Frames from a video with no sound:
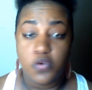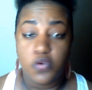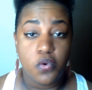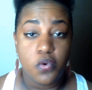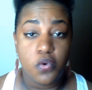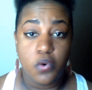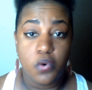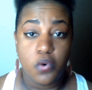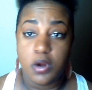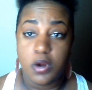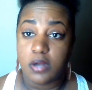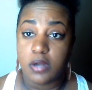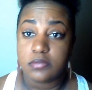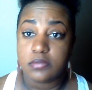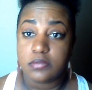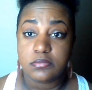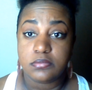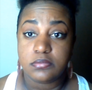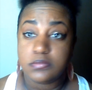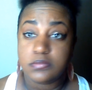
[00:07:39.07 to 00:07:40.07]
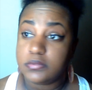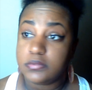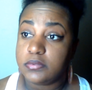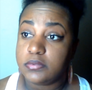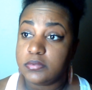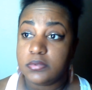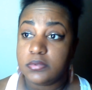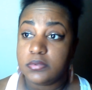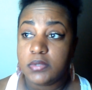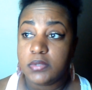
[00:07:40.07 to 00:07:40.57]
Or,
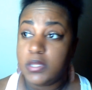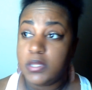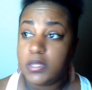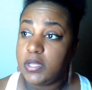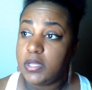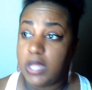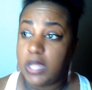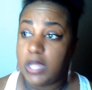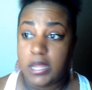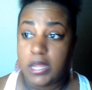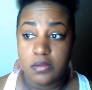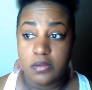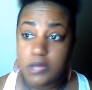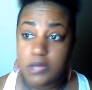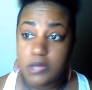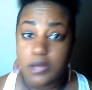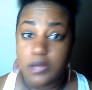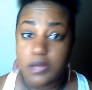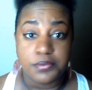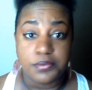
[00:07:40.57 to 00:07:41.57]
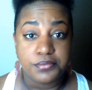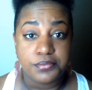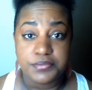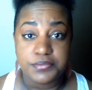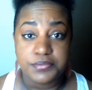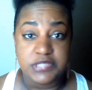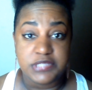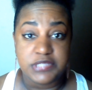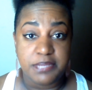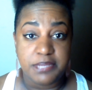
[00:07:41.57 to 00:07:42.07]
I don't know,
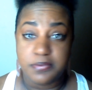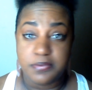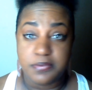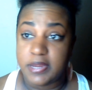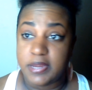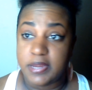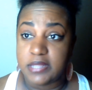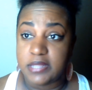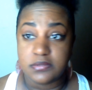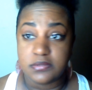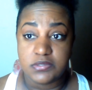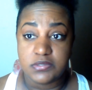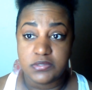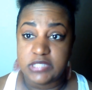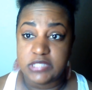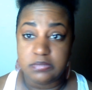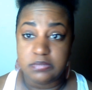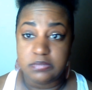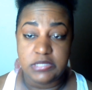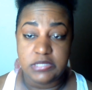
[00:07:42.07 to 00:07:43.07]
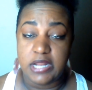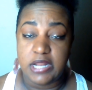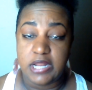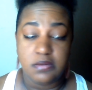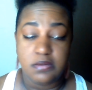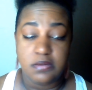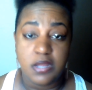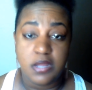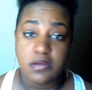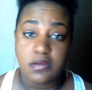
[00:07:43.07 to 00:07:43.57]
separate. Do something. I
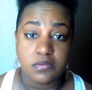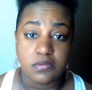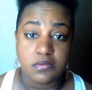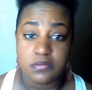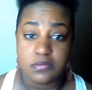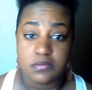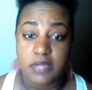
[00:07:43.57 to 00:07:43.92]
don't know.